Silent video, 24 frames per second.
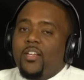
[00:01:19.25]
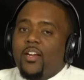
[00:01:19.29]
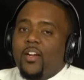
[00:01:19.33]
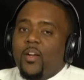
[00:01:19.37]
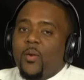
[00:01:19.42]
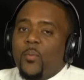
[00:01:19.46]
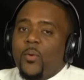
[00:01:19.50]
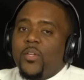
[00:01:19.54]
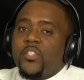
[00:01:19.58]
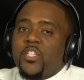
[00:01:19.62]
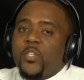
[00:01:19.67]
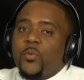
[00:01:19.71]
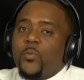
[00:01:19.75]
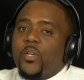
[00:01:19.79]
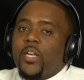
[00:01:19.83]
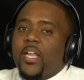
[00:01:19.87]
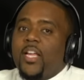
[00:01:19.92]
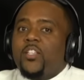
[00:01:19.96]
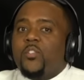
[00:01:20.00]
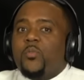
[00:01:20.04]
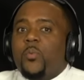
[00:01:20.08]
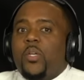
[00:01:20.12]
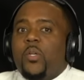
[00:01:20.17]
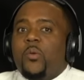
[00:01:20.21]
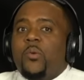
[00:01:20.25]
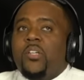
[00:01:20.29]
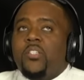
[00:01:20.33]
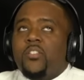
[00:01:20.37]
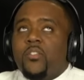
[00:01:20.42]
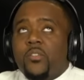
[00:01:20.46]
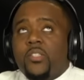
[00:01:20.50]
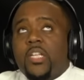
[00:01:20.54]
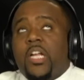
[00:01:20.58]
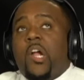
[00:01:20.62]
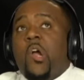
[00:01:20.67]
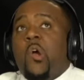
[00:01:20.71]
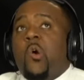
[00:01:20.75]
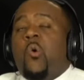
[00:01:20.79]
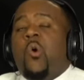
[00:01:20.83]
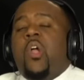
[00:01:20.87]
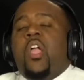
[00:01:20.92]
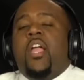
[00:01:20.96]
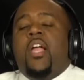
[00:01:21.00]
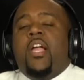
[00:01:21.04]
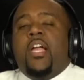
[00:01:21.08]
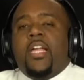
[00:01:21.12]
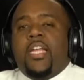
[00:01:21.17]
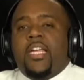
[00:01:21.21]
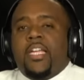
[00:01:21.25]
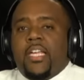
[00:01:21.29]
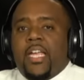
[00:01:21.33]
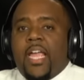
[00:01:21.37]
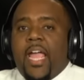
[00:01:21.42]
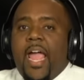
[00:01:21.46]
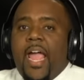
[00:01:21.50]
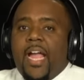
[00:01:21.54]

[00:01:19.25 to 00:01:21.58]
Once he realized what it was, he was like, oh, he